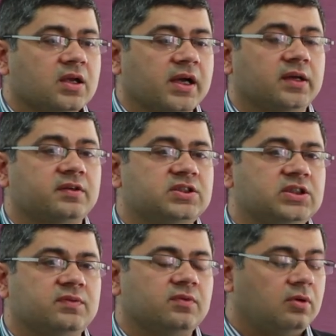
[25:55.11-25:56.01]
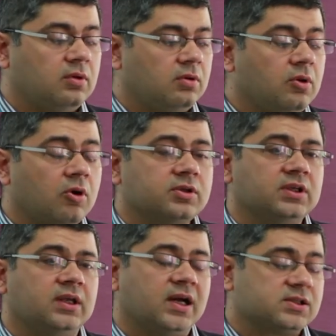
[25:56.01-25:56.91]
kind of achieved a lot
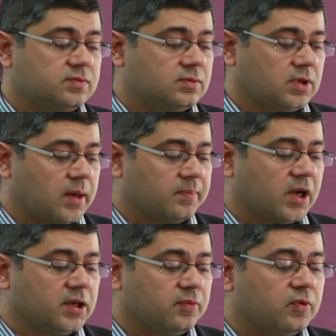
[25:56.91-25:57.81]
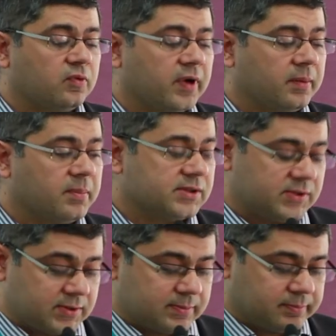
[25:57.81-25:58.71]
in the last kind of 4 or 5
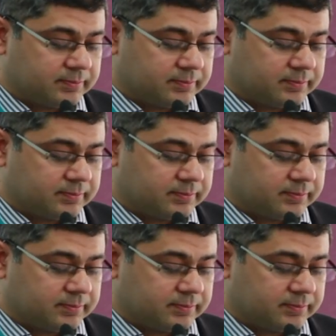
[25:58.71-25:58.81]
months.